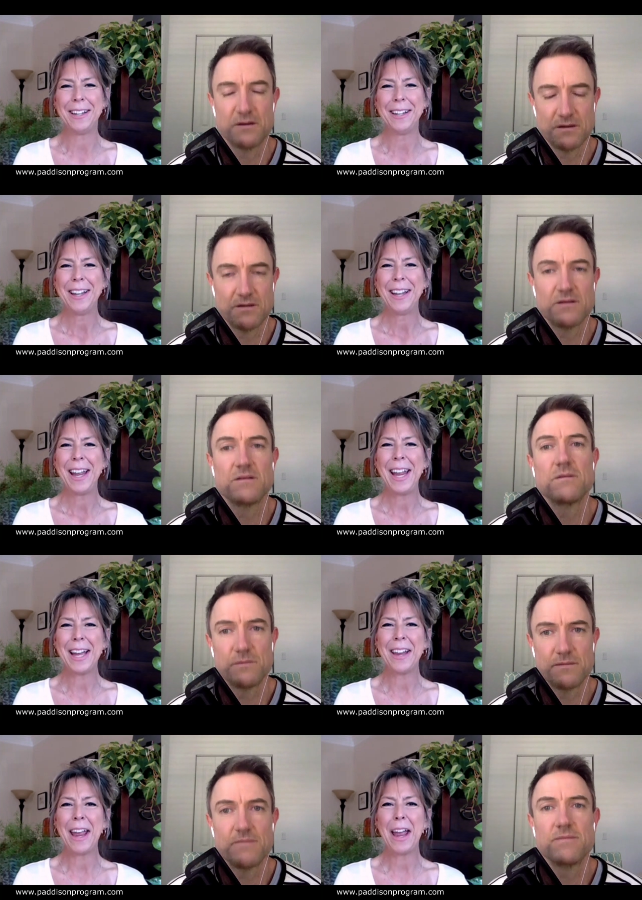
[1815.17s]
Speaker 1: and
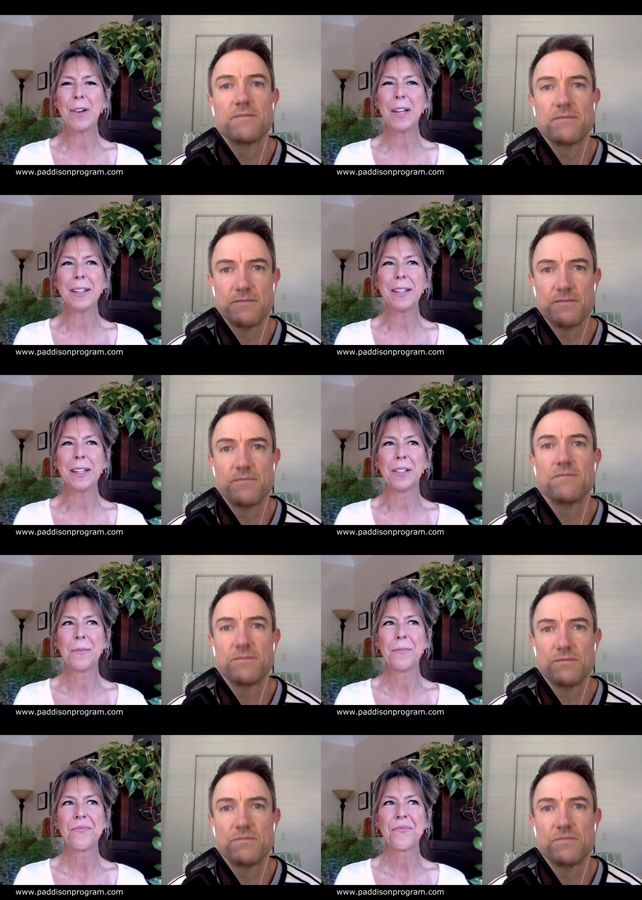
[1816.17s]
every little
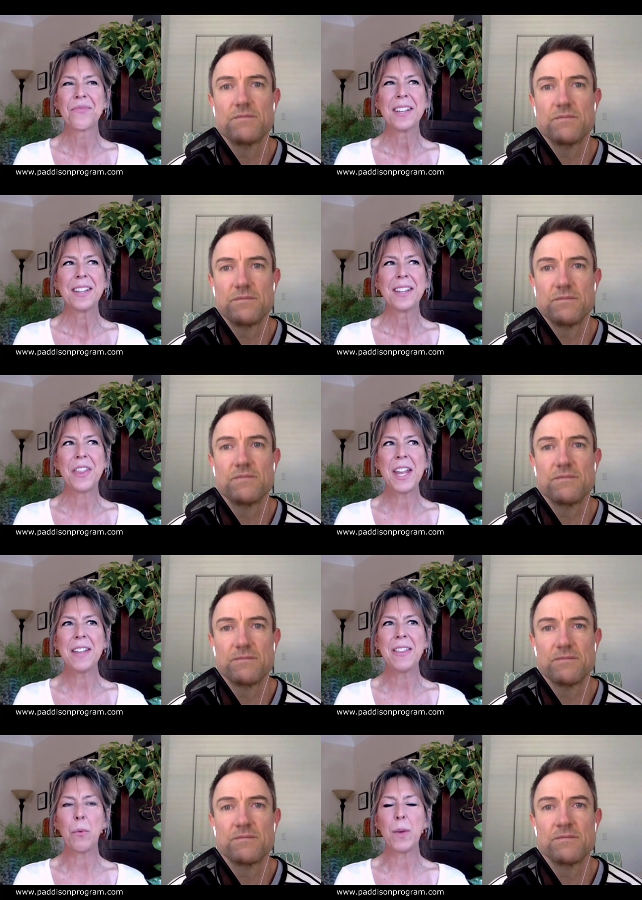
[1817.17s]
thing that
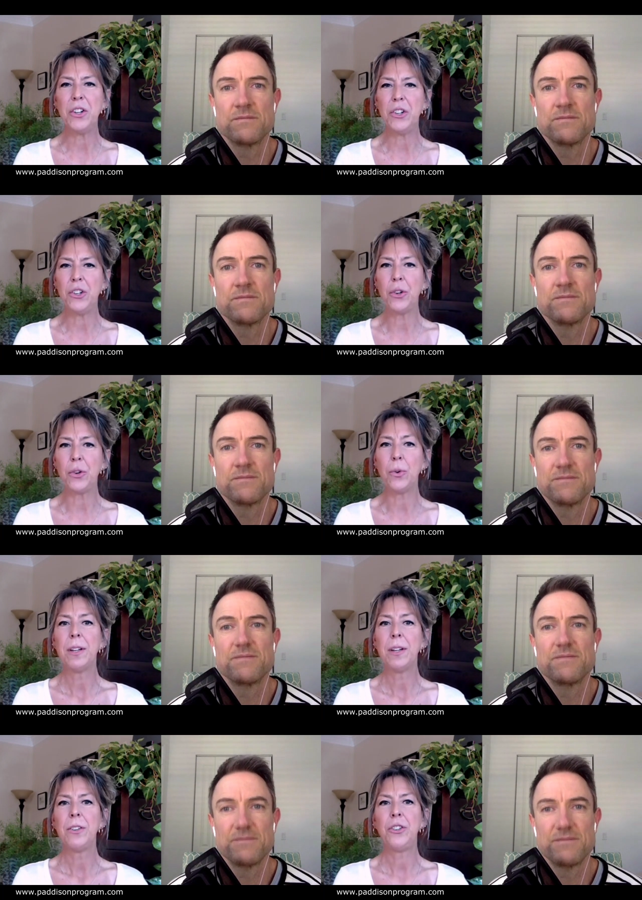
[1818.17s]
we can do
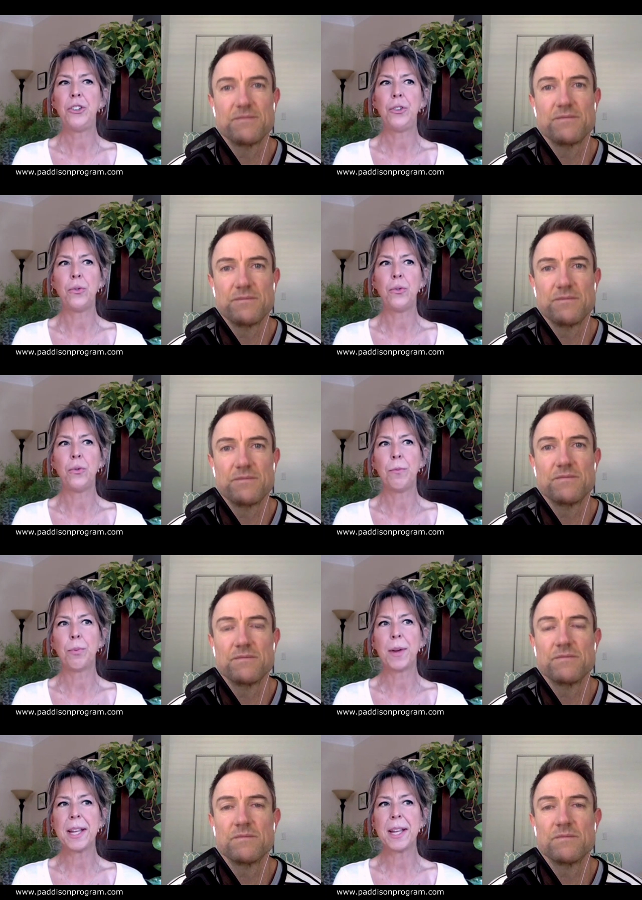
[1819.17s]
to bring
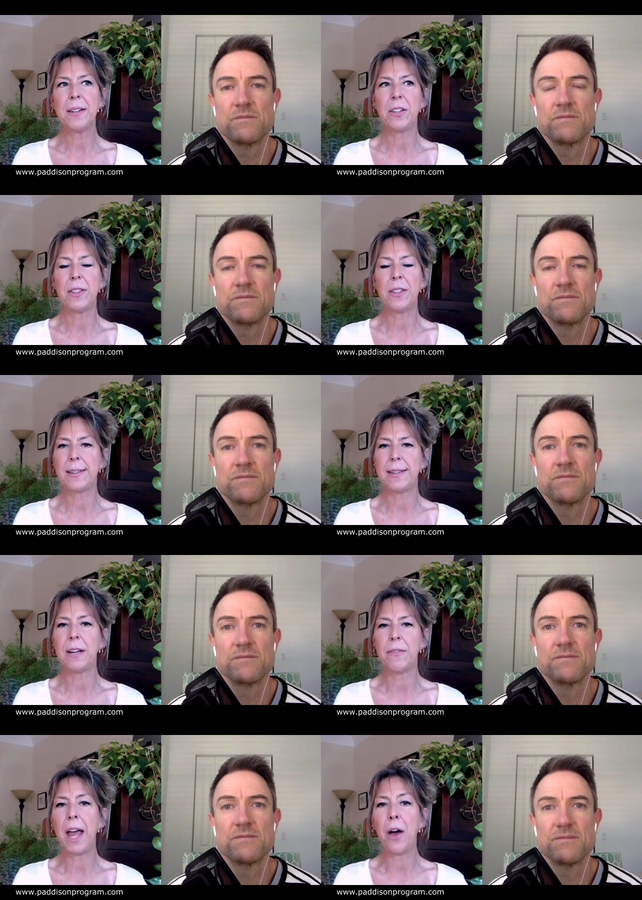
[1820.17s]
it to the state of
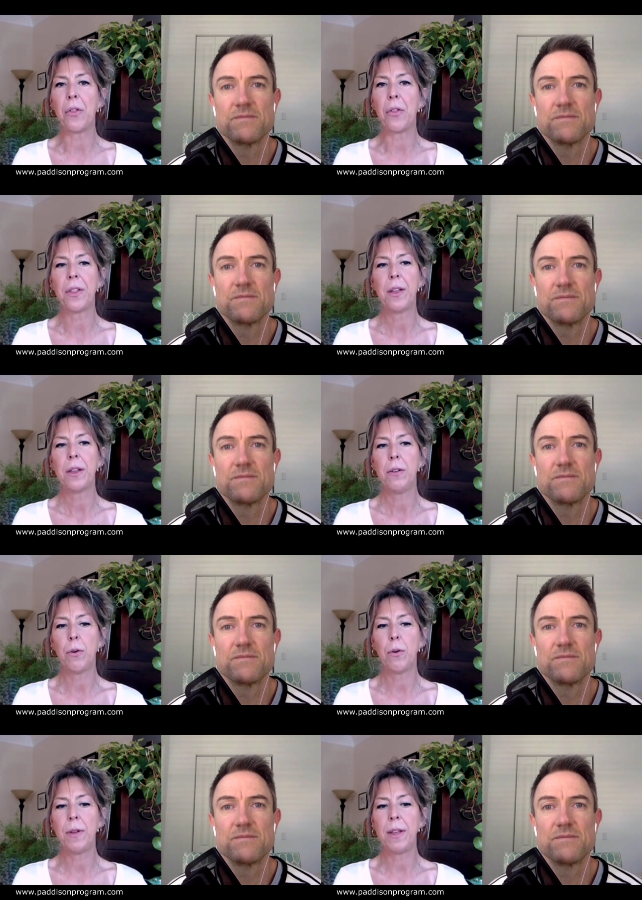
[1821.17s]
health you know,
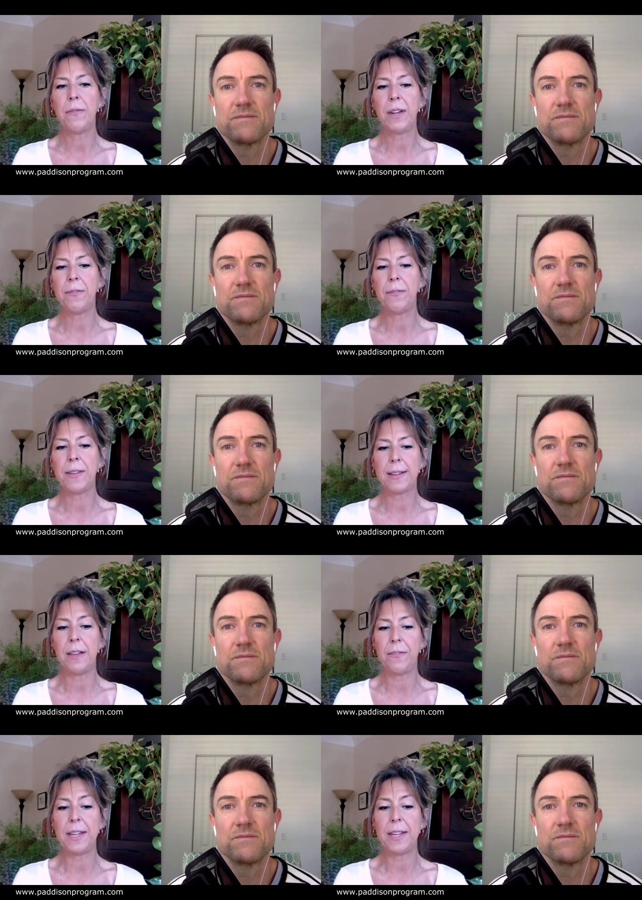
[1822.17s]
even if it's if it
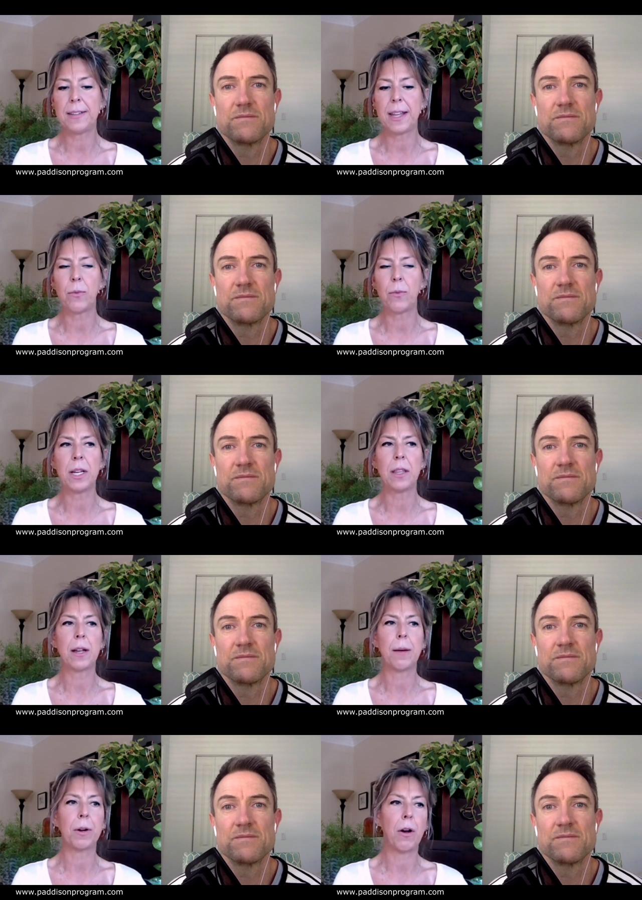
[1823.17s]
is getting rid of the cup of
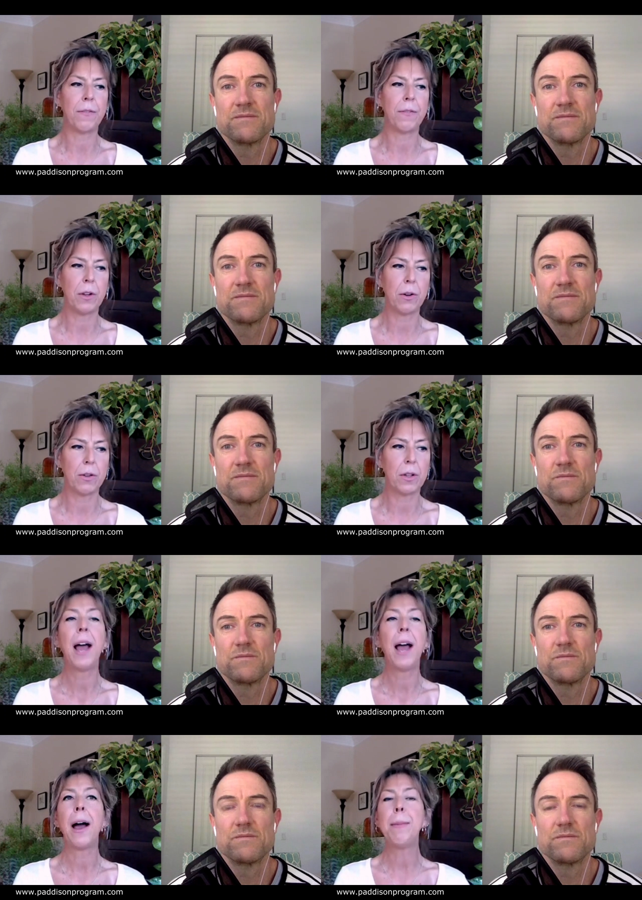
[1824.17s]
coffee or uh, I
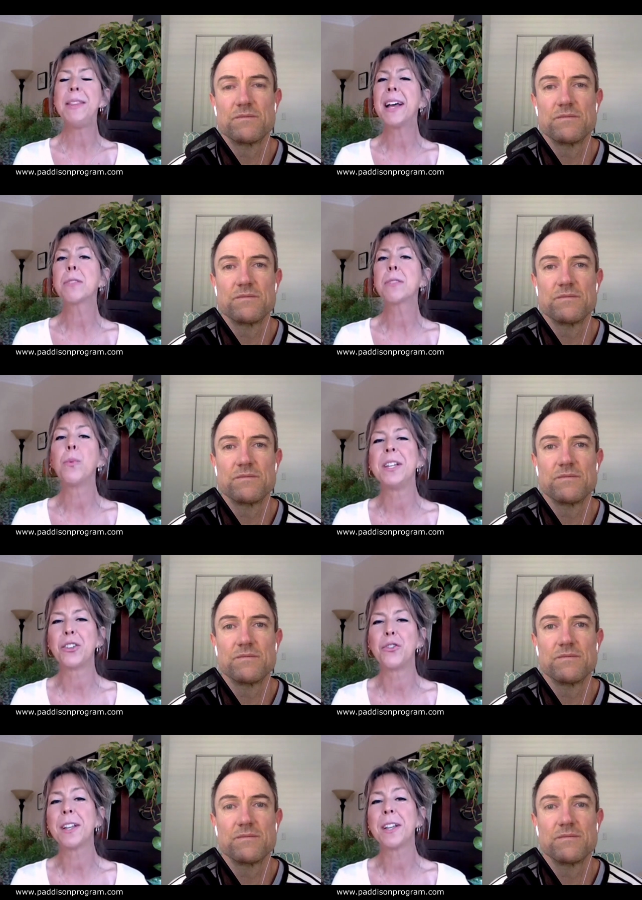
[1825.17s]
mean that's what we
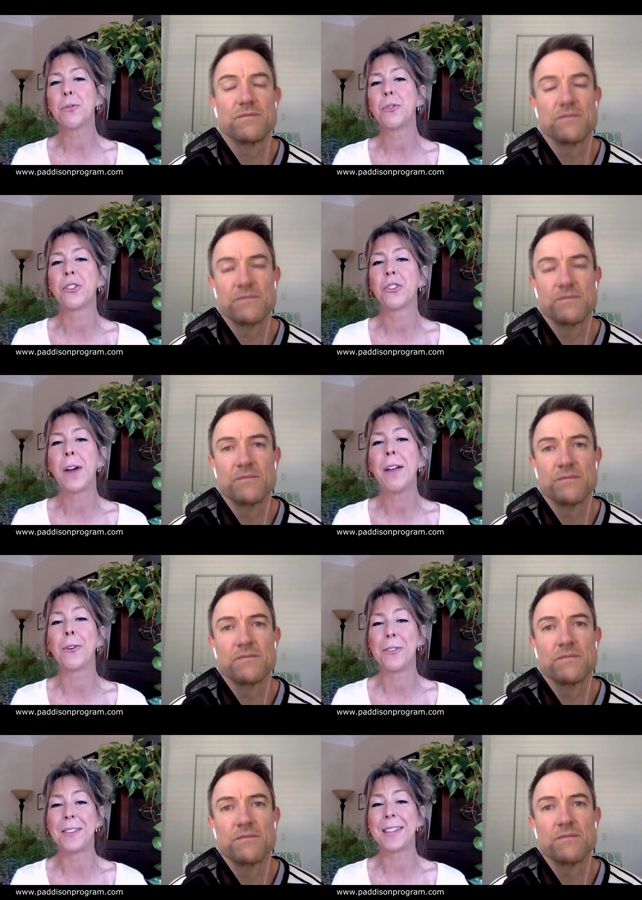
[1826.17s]
that's what you strive for. You
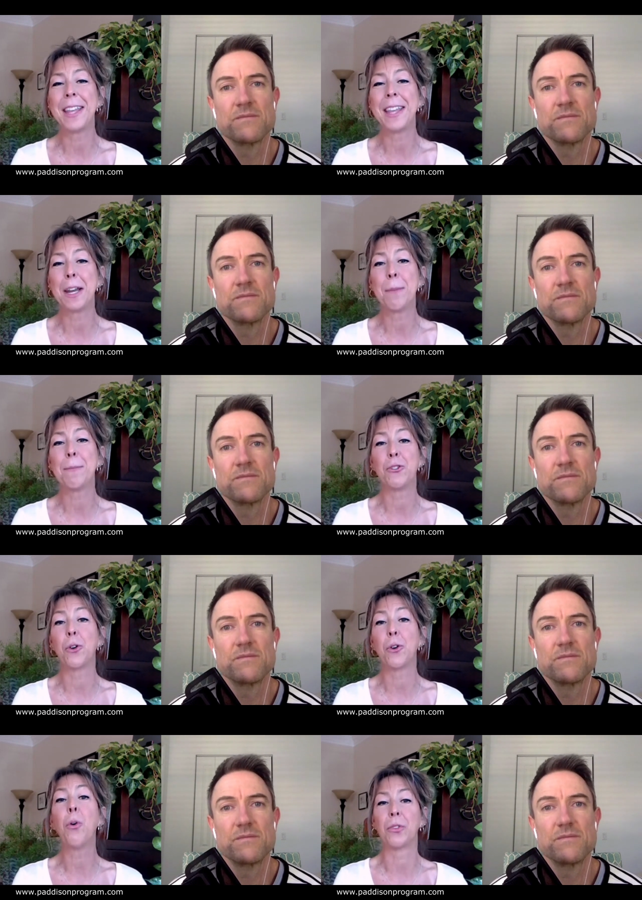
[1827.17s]
set that up as your
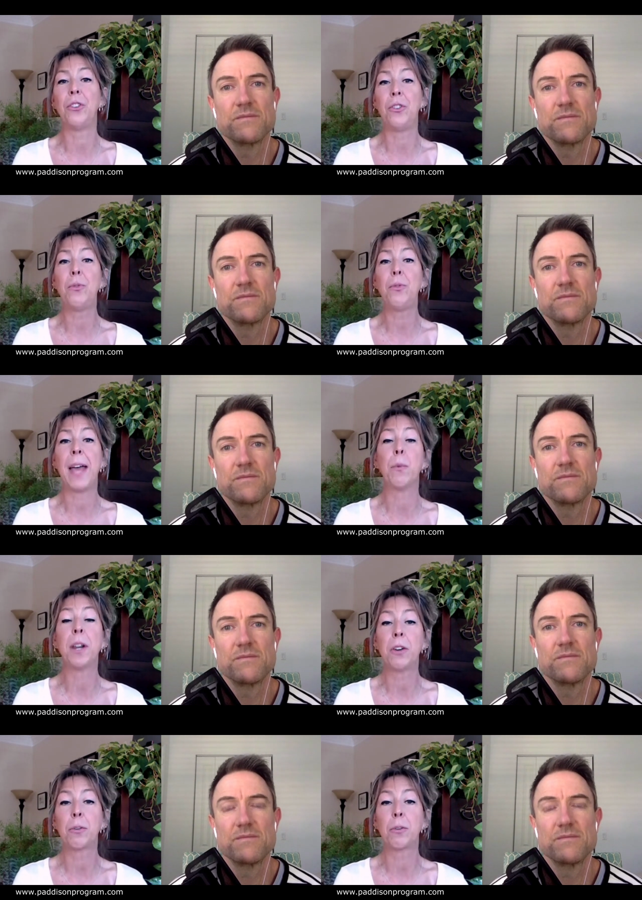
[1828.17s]
goal to do that
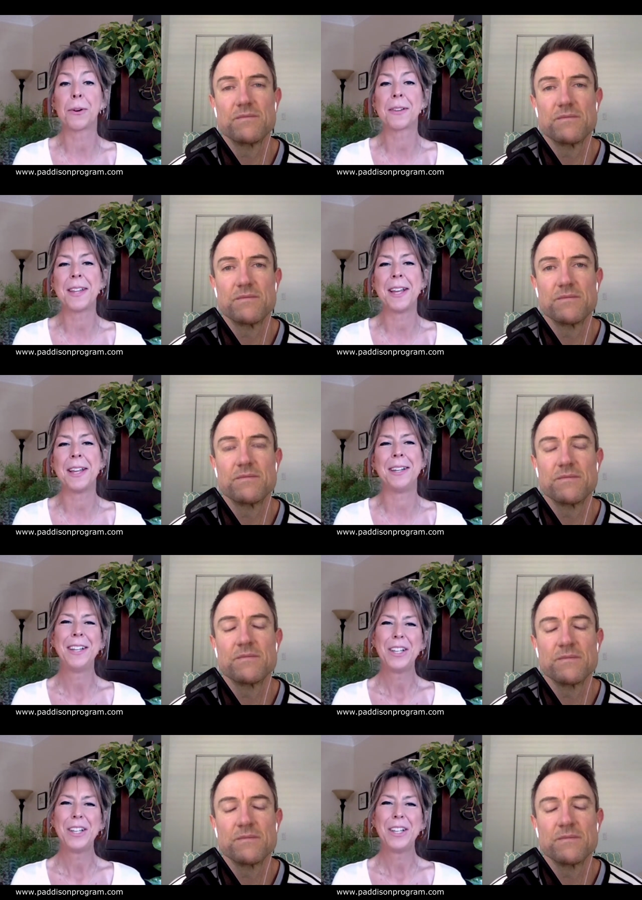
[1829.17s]
100%. So